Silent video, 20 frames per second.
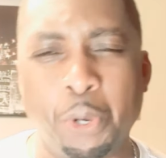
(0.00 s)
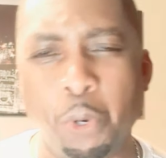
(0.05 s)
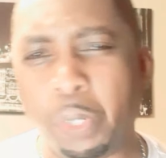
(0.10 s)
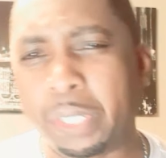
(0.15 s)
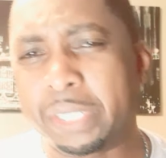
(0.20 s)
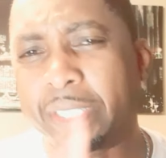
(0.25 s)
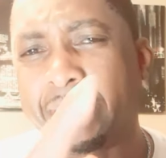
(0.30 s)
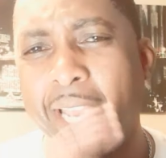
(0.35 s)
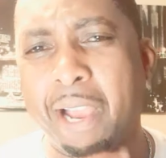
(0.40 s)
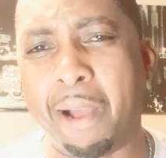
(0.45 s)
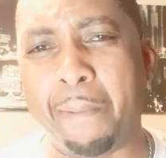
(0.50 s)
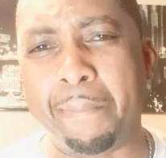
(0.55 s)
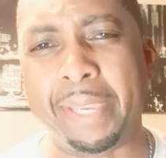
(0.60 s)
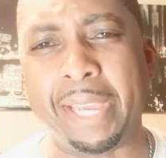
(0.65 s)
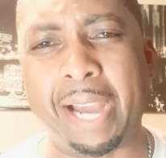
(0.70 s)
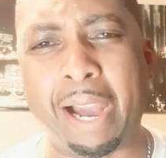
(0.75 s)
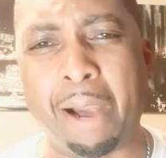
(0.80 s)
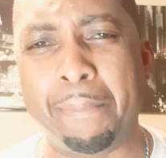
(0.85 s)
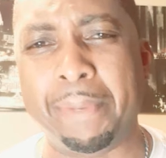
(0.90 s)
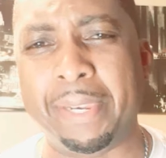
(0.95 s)
Who could tell me
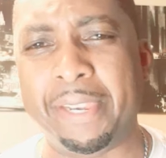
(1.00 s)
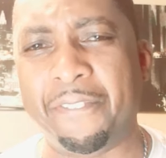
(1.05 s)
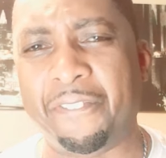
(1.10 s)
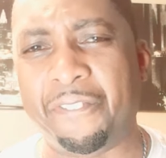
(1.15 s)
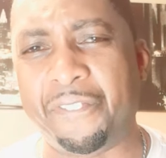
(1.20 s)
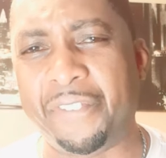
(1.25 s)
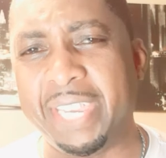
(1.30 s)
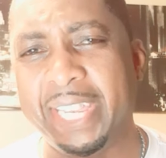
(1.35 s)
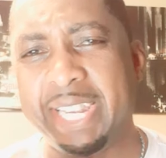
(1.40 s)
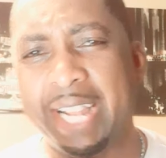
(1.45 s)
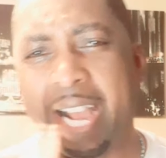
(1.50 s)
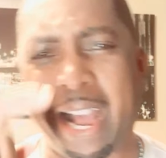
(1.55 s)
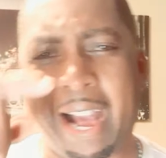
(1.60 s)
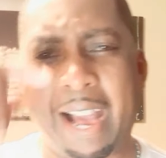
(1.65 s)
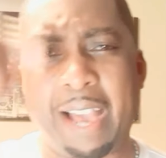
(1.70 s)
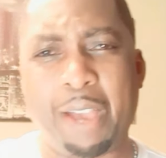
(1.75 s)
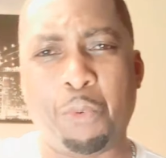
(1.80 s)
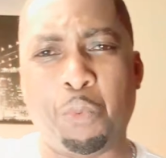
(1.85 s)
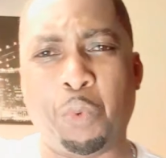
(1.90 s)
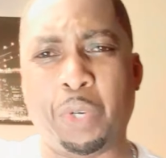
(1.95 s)
how many feet
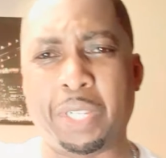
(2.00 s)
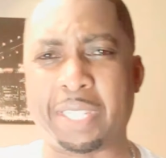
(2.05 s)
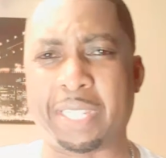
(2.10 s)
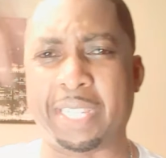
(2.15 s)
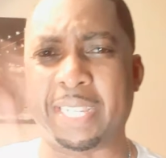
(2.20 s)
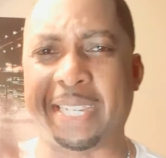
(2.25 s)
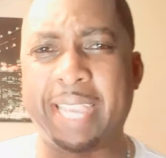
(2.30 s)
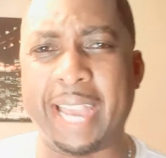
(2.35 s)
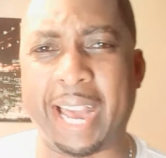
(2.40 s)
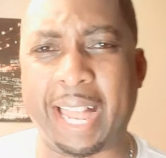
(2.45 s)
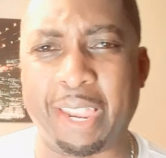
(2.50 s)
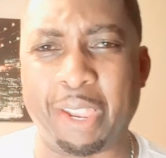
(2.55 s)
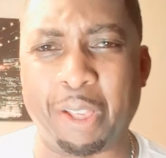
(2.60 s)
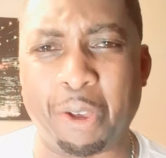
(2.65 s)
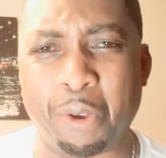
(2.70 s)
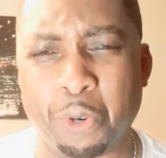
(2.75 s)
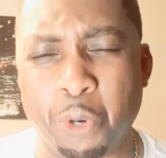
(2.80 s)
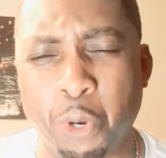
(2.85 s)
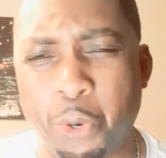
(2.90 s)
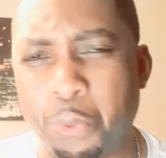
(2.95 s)
high was the
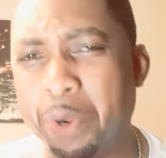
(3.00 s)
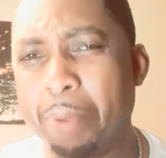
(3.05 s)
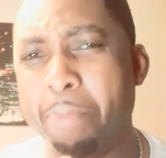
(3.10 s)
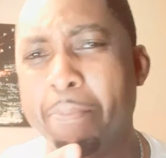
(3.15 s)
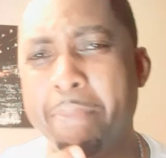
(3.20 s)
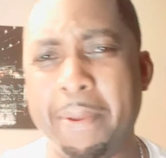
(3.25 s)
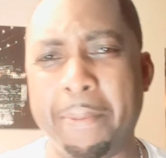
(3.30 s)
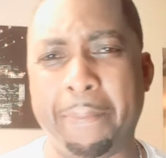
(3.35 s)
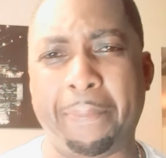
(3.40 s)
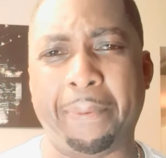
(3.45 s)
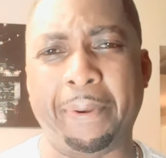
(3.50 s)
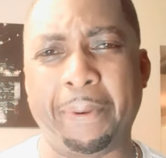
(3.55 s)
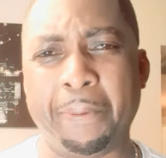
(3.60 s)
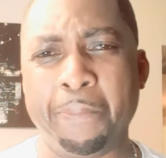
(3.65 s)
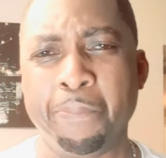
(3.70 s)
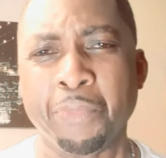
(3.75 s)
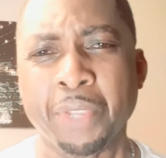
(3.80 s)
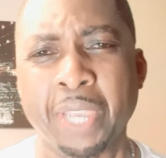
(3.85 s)
gallows? Who remember?